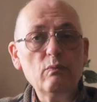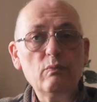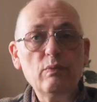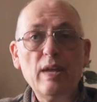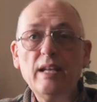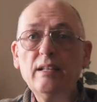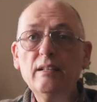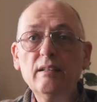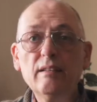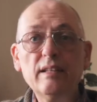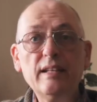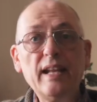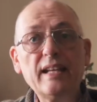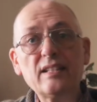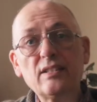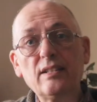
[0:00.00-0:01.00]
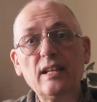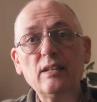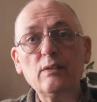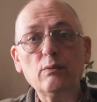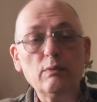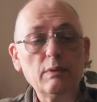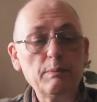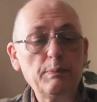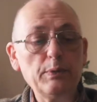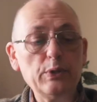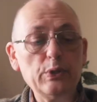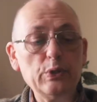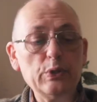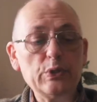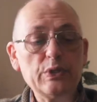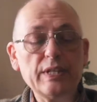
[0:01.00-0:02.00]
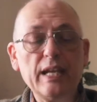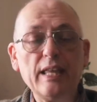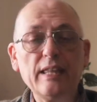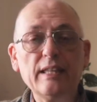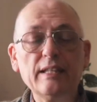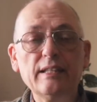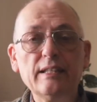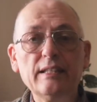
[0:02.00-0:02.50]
Then the next stage would be to put those together.